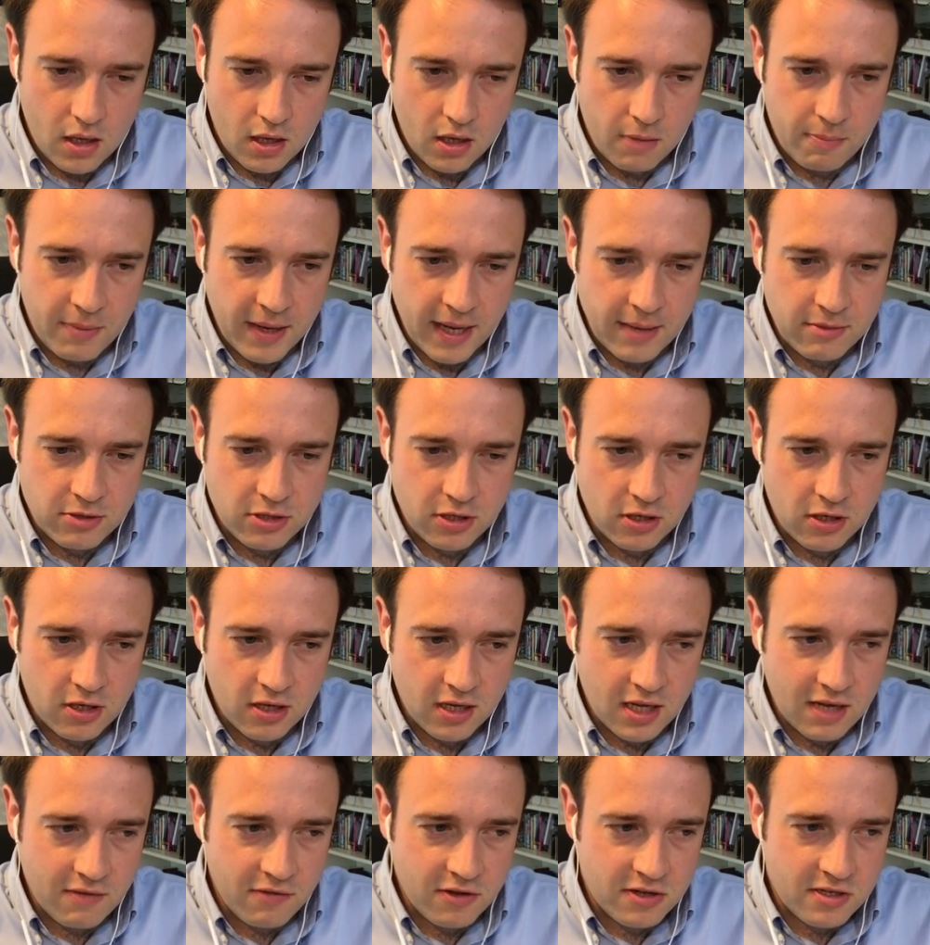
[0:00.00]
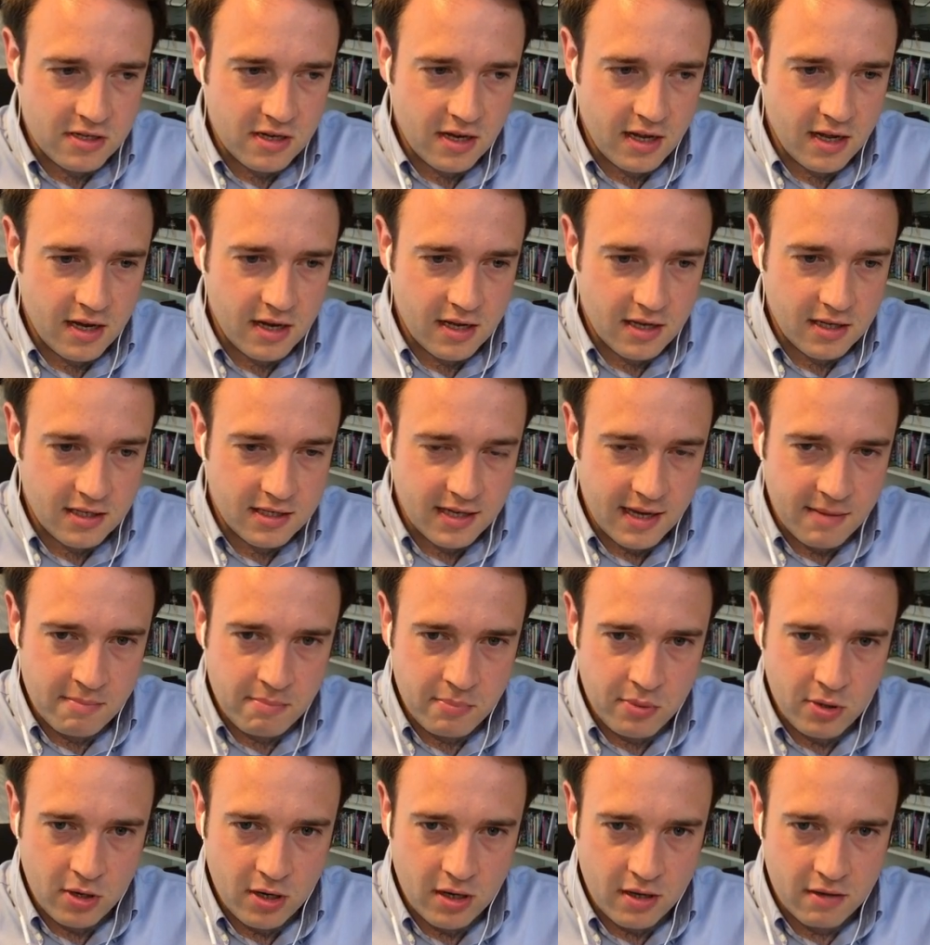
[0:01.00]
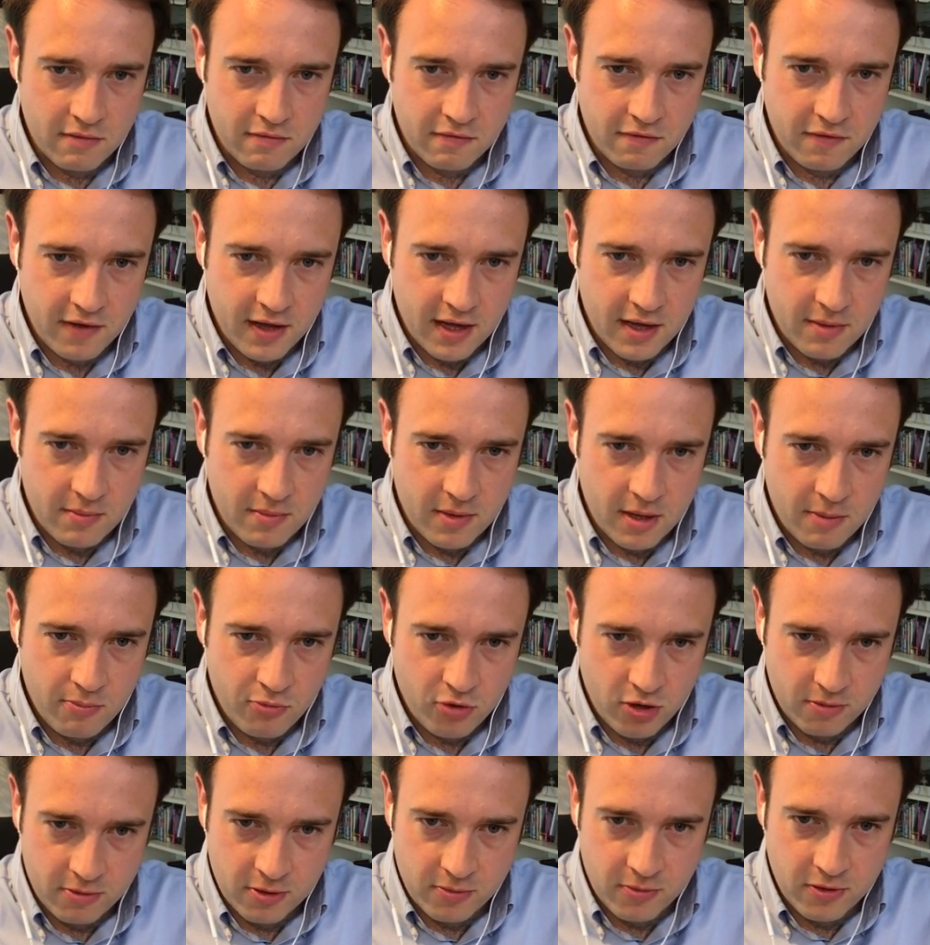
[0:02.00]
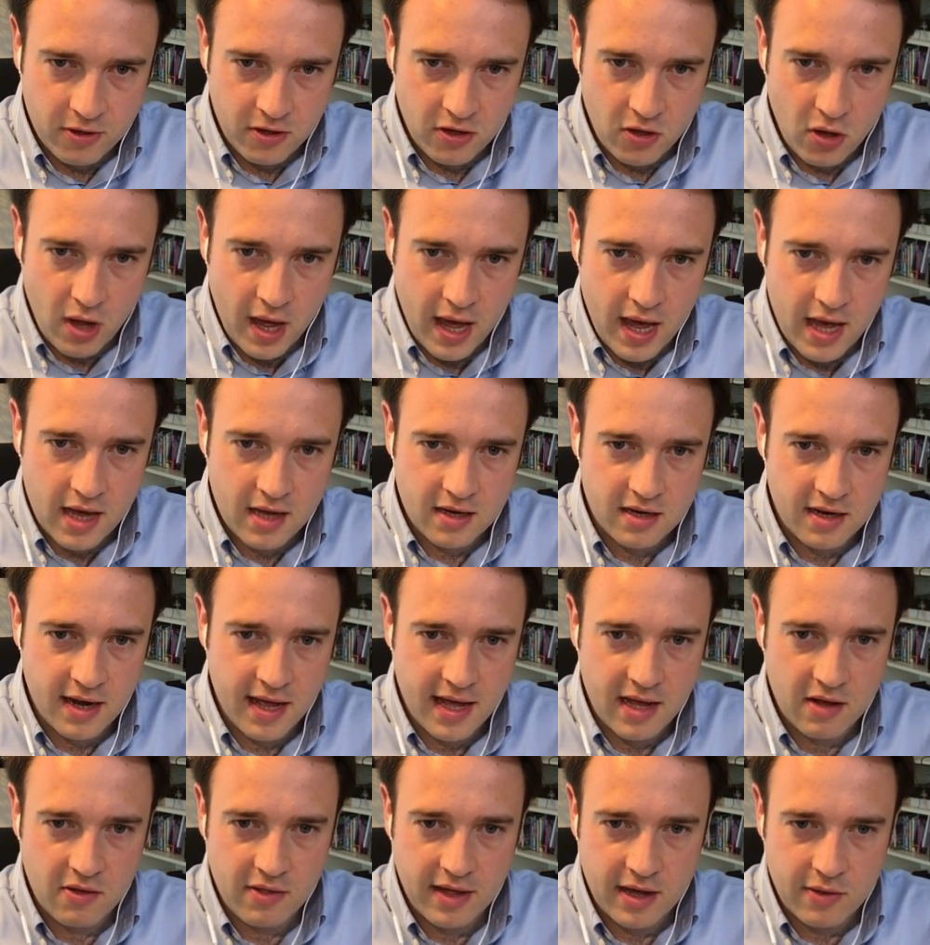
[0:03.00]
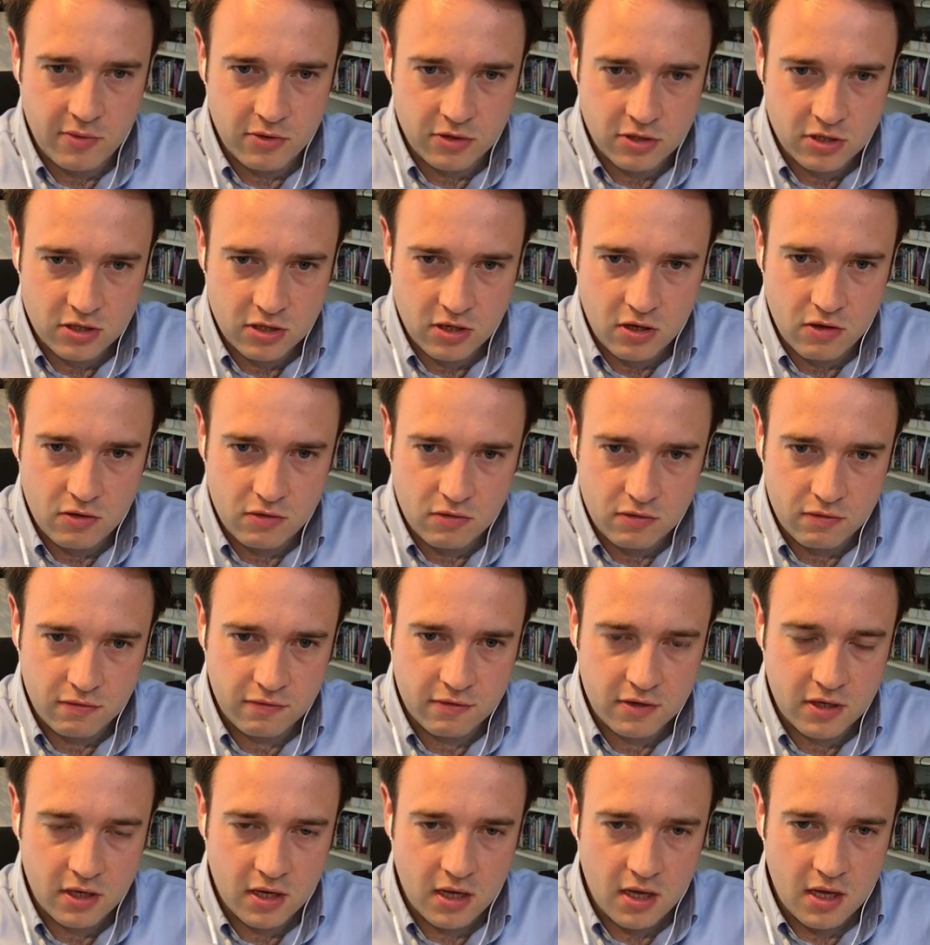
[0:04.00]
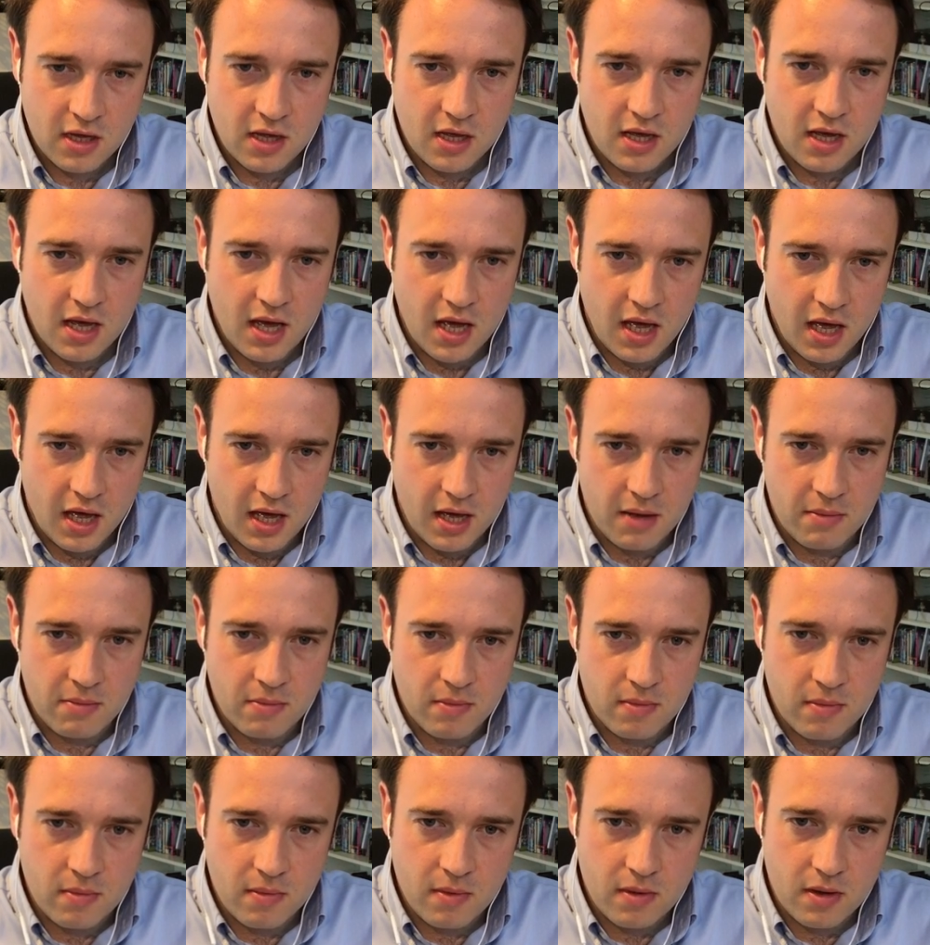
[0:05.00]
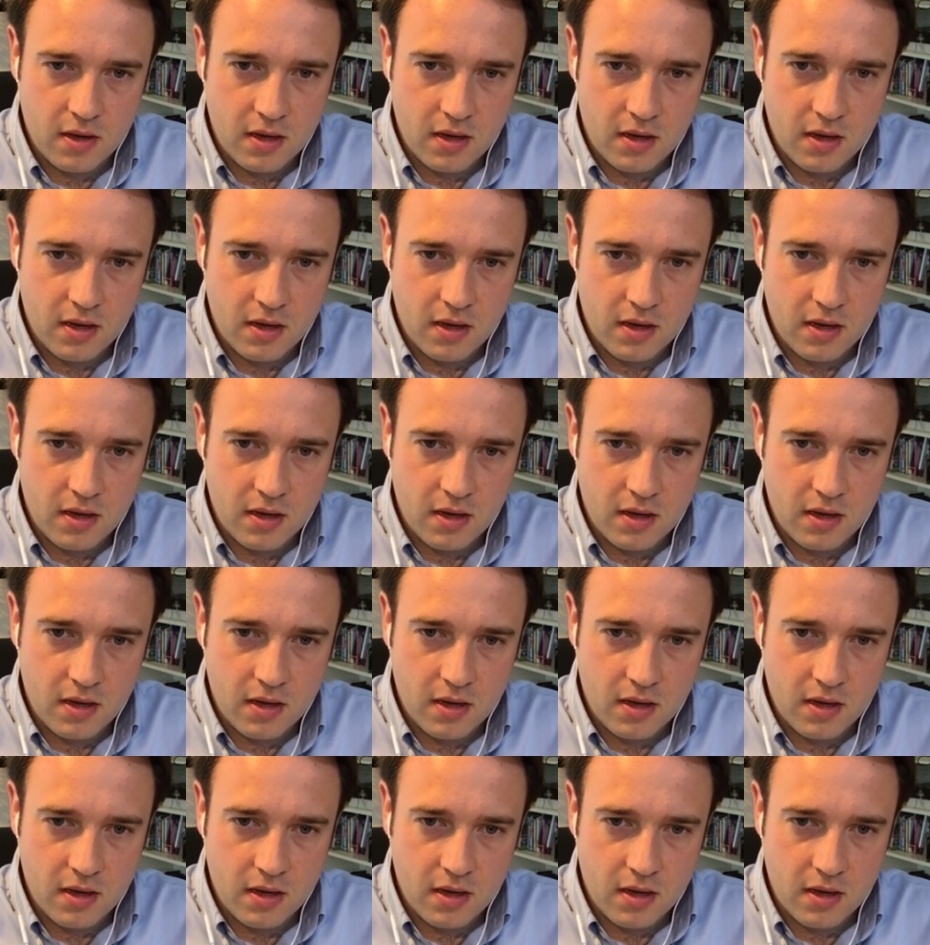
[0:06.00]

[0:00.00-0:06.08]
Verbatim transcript: Perhaps you could give us an example of um, a problem that you had and how that was solved. Um,